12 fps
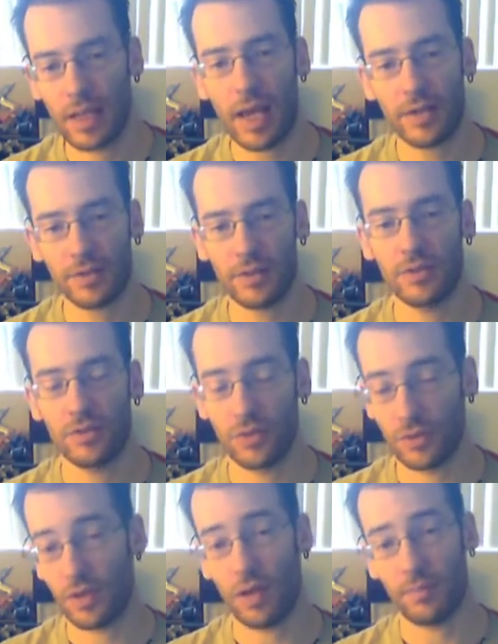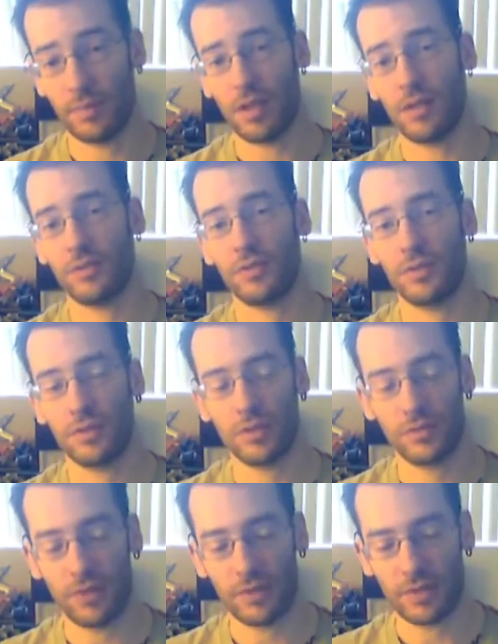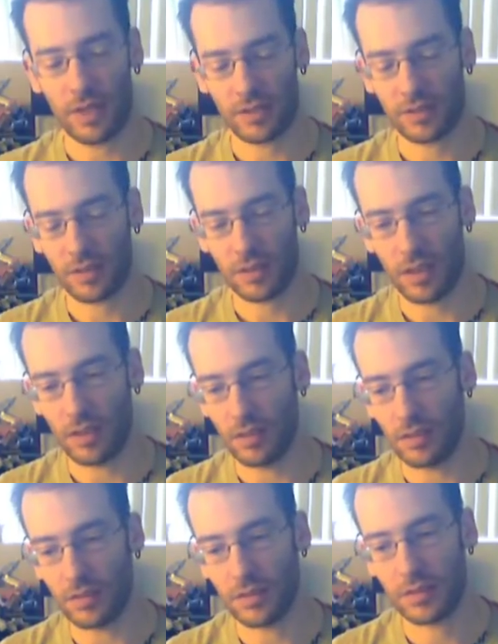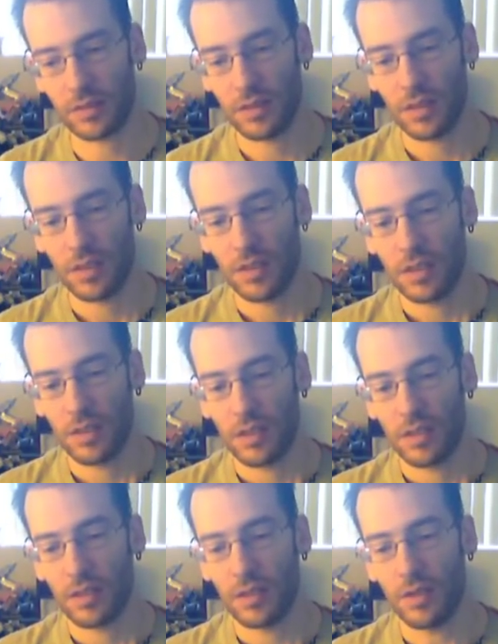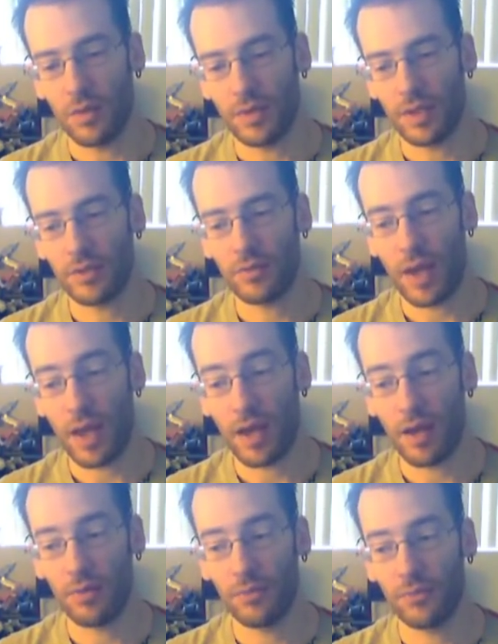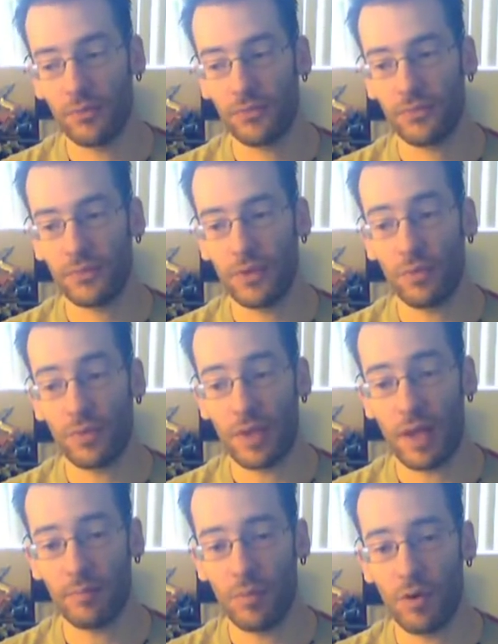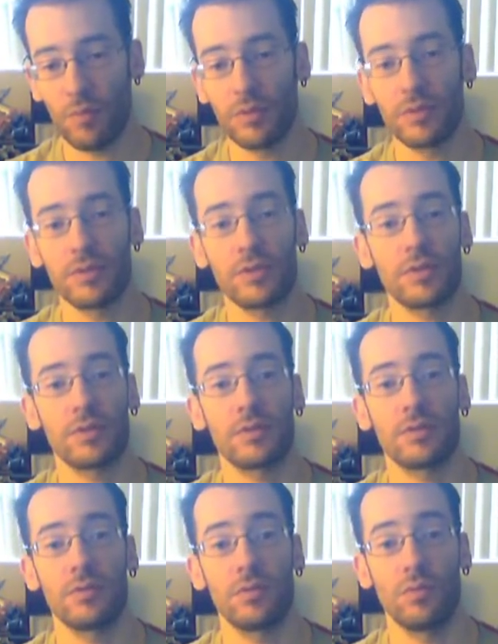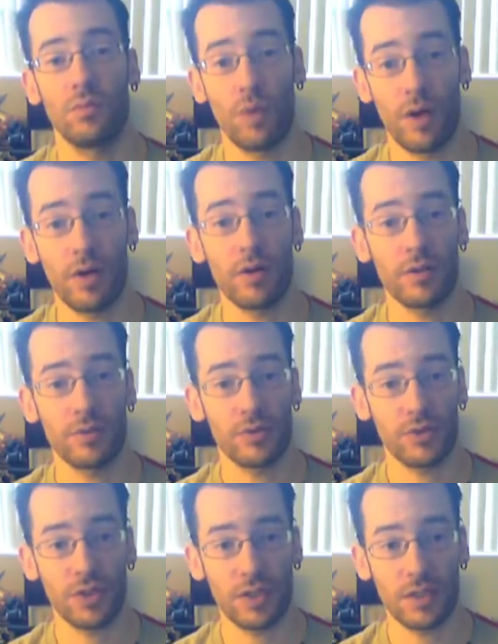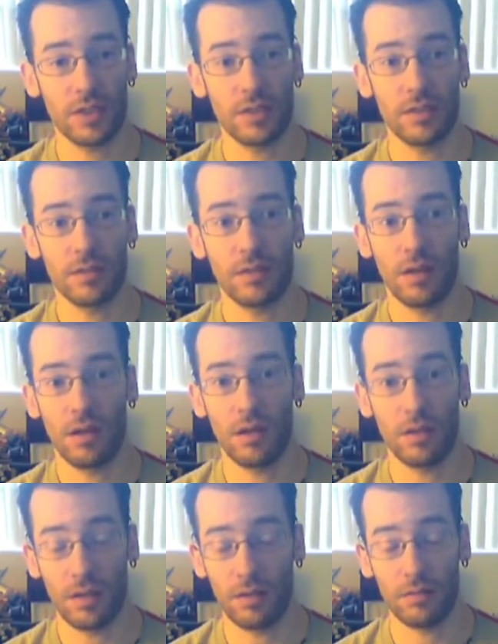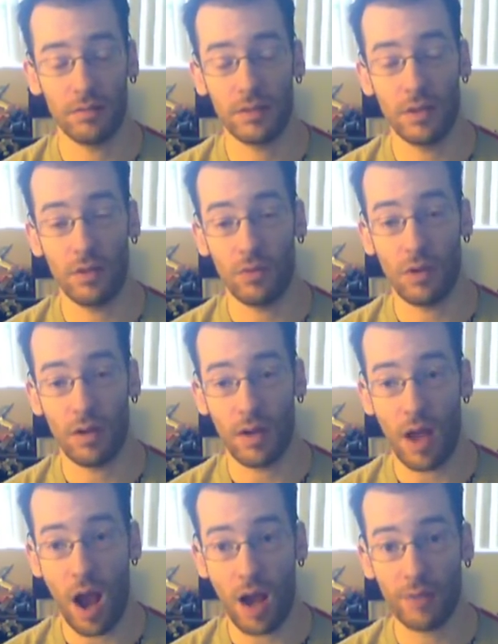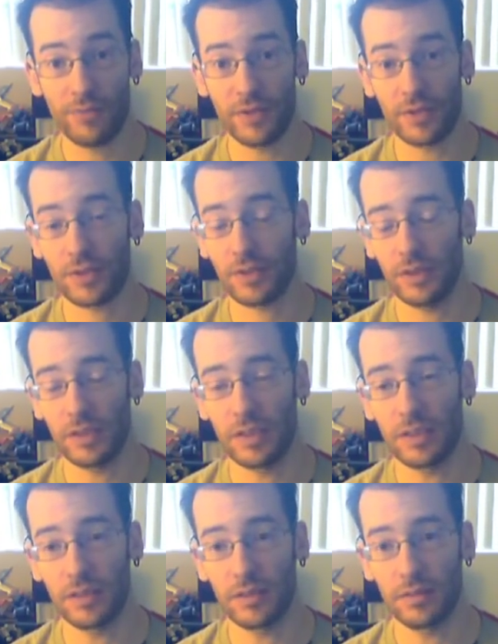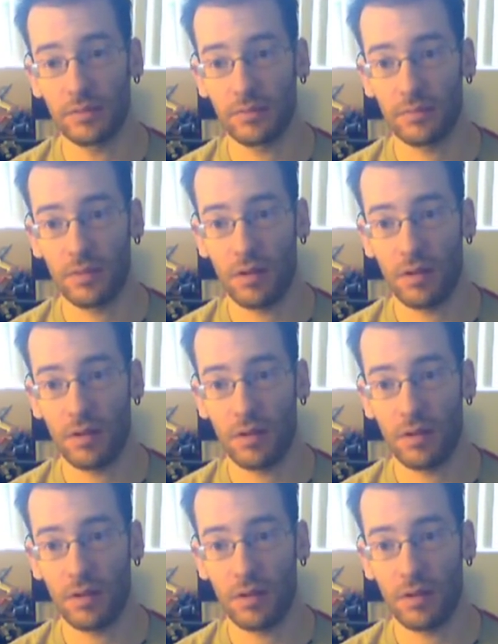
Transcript: casting is just top-notch. It's just fantastic. And, then you have, that moment where you see an obviously